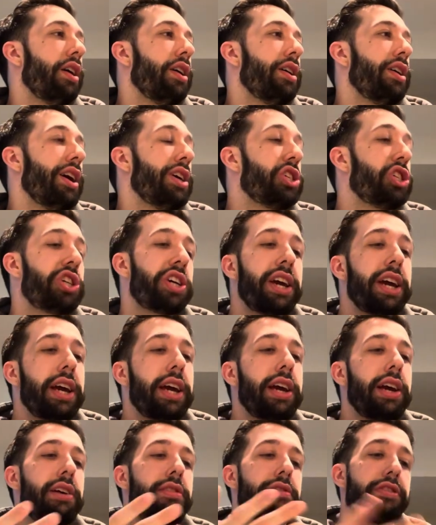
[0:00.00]

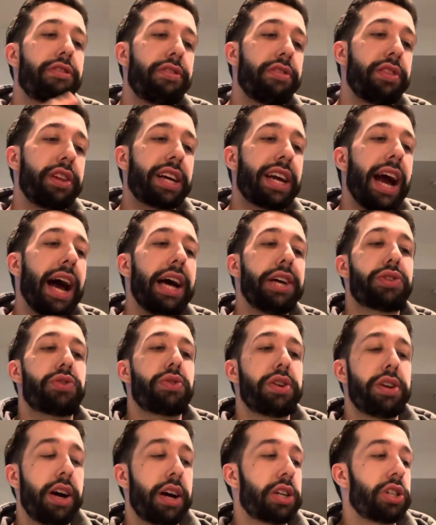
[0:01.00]
achieve the gas
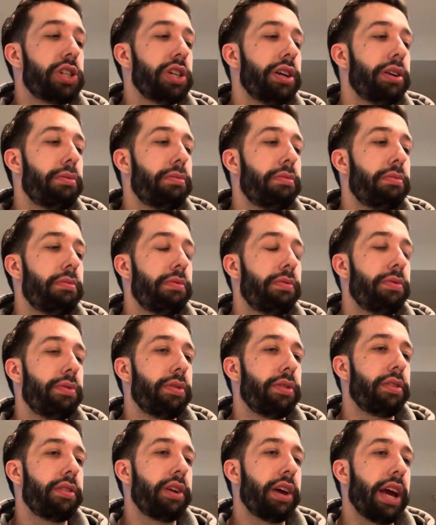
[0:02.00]
reduction
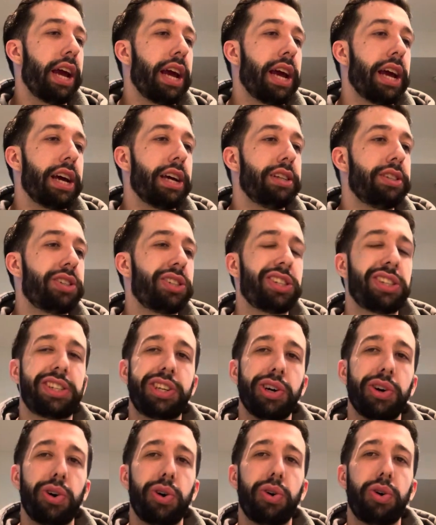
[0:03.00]
and
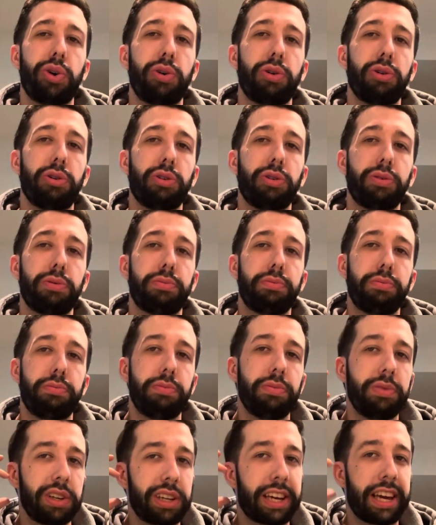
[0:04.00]
still
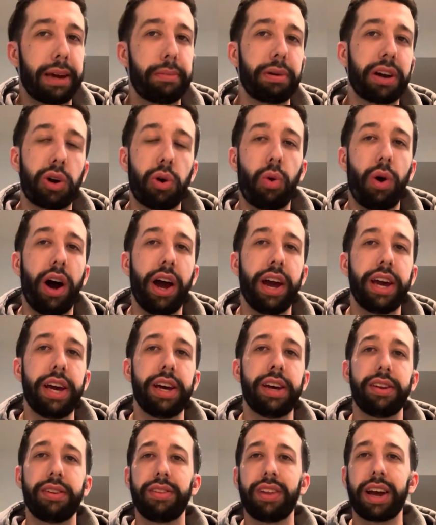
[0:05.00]
keep it
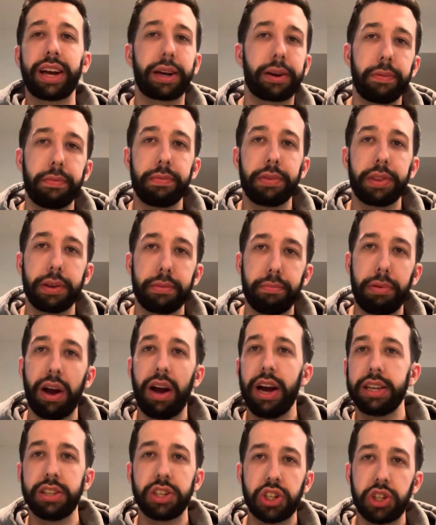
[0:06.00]
quiet, like
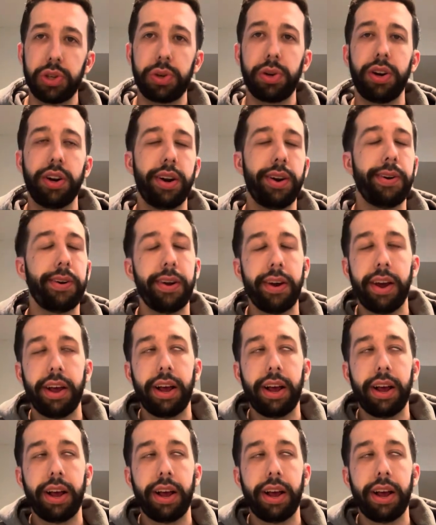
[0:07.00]
behind the shooter,